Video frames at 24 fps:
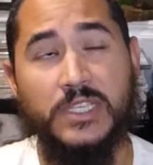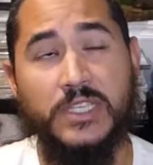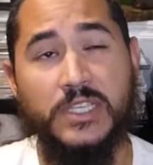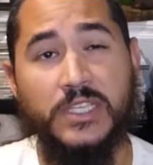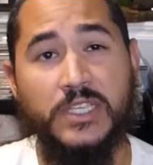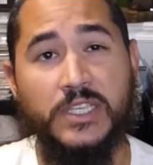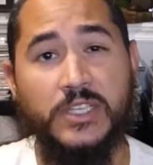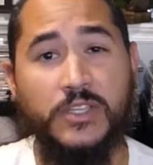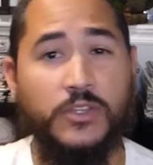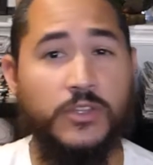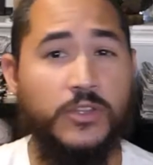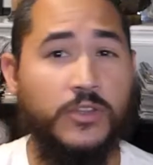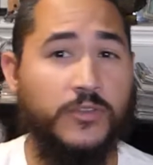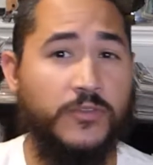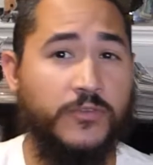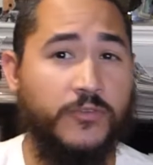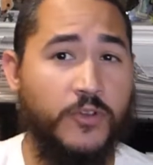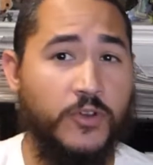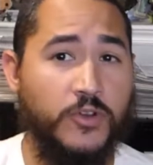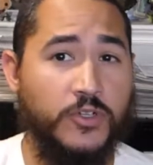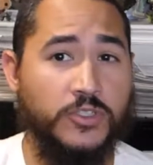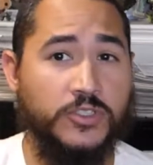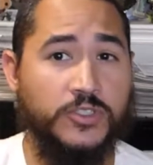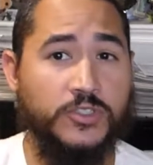either the
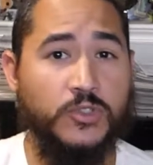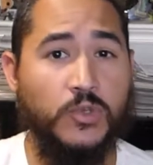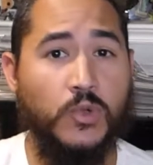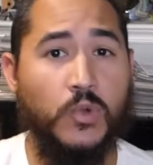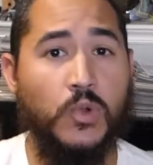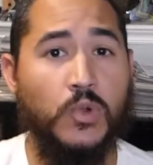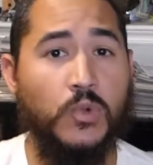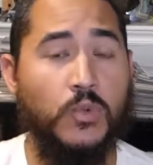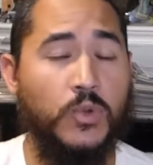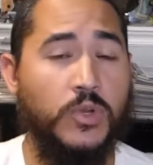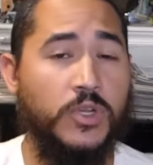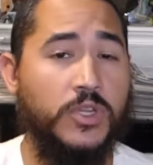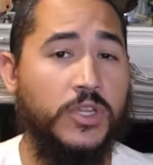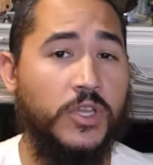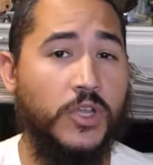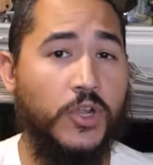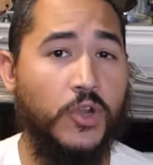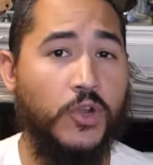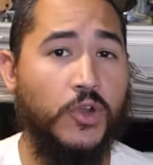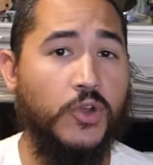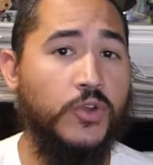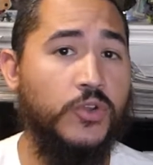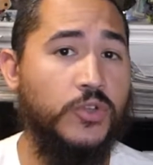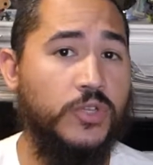first or one of the
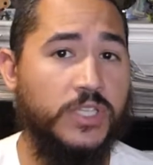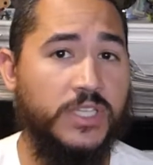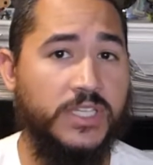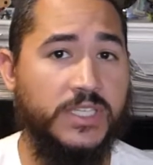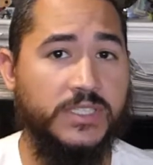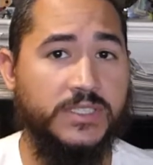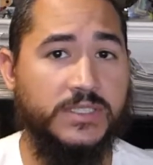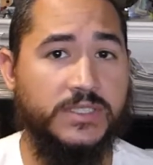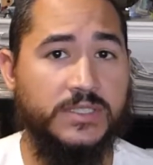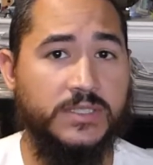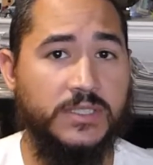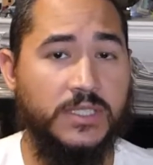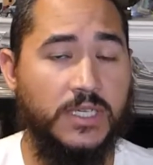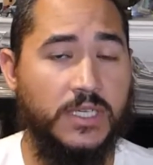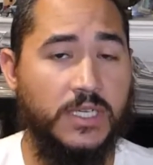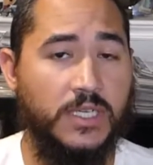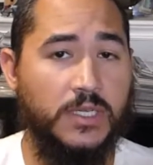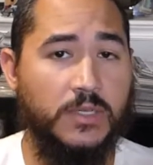earliest